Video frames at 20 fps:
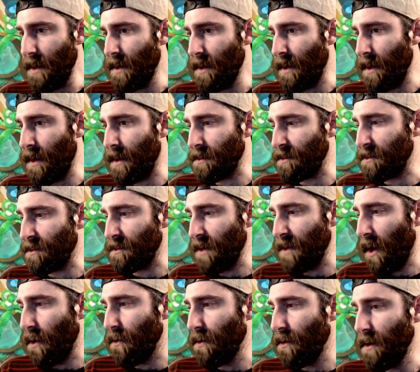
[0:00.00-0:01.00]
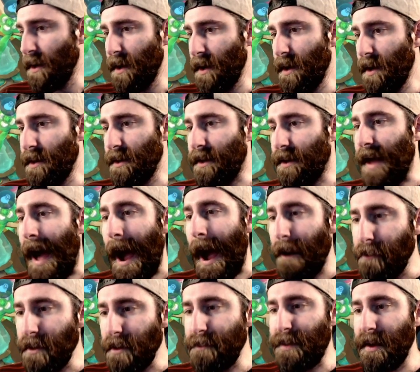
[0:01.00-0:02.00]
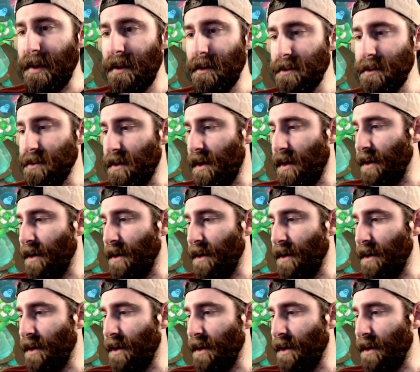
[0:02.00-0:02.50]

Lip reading: And so, the current build,